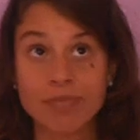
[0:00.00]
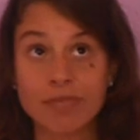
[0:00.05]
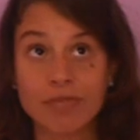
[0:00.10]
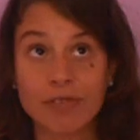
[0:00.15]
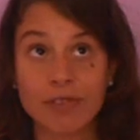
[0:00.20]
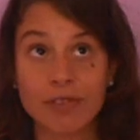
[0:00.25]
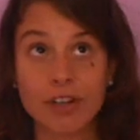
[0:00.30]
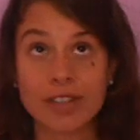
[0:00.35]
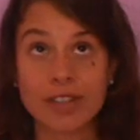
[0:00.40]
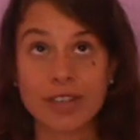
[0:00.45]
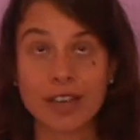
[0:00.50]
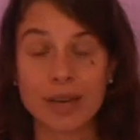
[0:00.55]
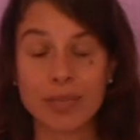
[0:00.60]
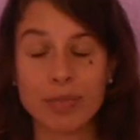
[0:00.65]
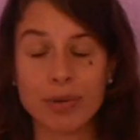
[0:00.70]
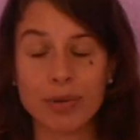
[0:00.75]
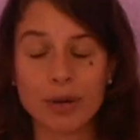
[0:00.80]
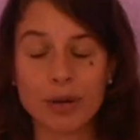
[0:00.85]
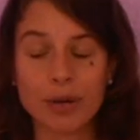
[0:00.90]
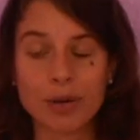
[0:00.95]
for
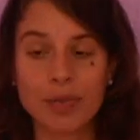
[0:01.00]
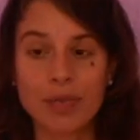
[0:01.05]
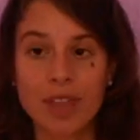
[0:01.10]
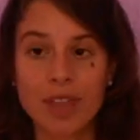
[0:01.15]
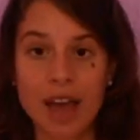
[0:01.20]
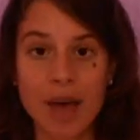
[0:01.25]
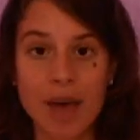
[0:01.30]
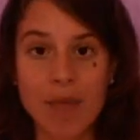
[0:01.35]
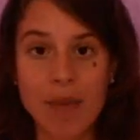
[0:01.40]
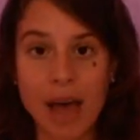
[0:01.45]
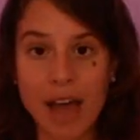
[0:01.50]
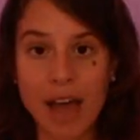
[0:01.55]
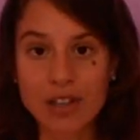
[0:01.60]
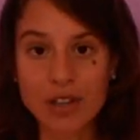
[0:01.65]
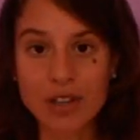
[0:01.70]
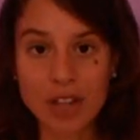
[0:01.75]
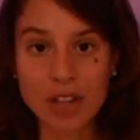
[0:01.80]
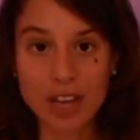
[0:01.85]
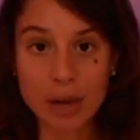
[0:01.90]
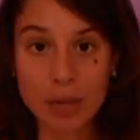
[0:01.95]
example,
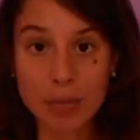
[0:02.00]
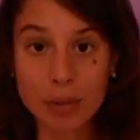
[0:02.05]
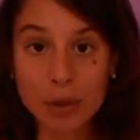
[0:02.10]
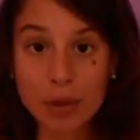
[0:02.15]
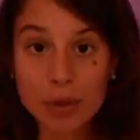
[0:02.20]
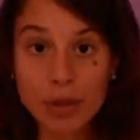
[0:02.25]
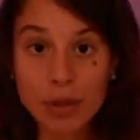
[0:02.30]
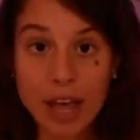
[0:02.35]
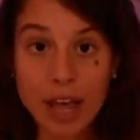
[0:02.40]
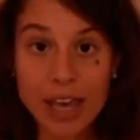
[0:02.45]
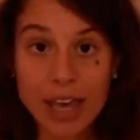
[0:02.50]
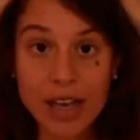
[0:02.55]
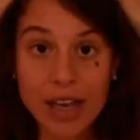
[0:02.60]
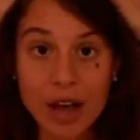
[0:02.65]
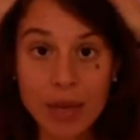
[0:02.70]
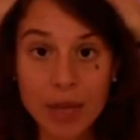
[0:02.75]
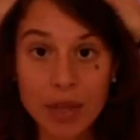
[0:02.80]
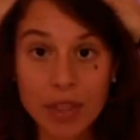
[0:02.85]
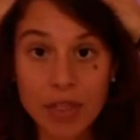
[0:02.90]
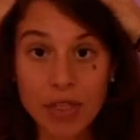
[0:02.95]
imagine like a blue light
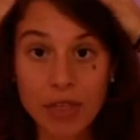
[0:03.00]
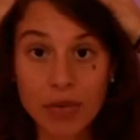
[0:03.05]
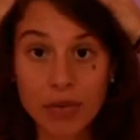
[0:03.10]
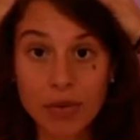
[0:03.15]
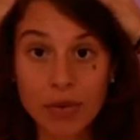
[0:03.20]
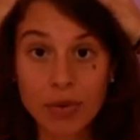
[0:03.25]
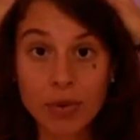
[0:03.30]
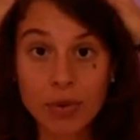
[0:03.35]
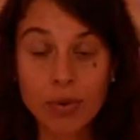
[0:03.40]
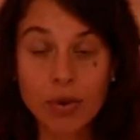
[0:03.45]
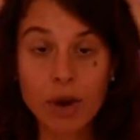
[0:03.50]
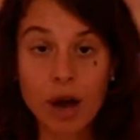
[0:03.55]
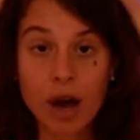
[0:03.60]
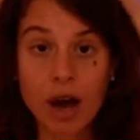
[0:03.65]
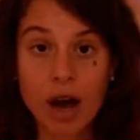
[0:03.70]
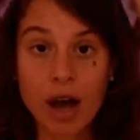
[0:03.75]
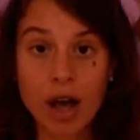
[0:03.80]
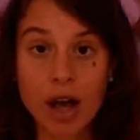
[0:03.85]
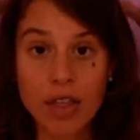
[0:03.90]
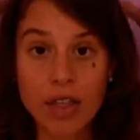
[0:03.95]
coming through
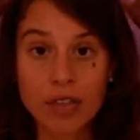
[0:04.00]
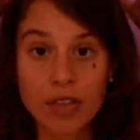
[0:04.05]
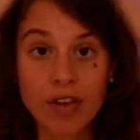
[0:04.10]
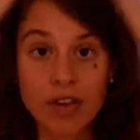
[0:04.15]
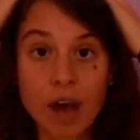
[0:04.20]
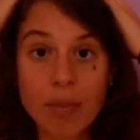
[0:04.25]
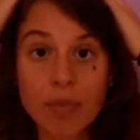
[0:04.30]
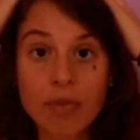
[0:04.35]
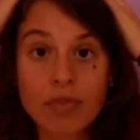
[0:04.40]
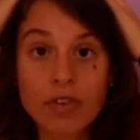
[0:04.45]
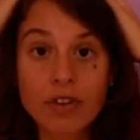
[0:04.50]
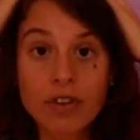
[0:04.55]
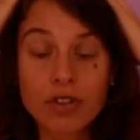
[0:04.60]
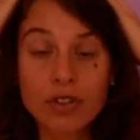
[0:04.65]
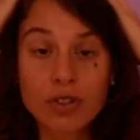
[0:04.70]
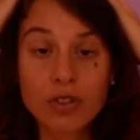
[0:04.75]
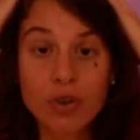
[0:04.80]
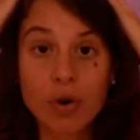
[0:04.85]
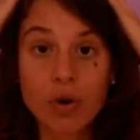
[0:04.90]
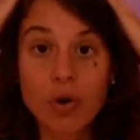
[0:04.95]
the top of your
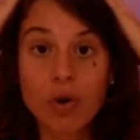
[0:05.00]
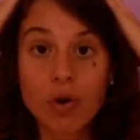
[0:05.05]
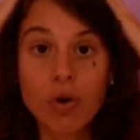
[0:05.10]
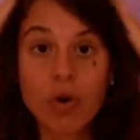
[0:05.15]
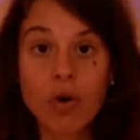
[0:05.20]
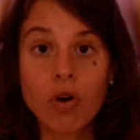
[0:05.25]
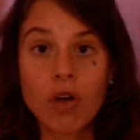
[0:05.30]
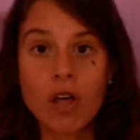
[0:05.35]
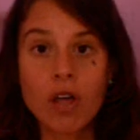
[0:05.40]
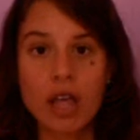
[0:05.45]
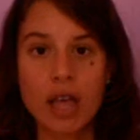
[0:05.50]
skull,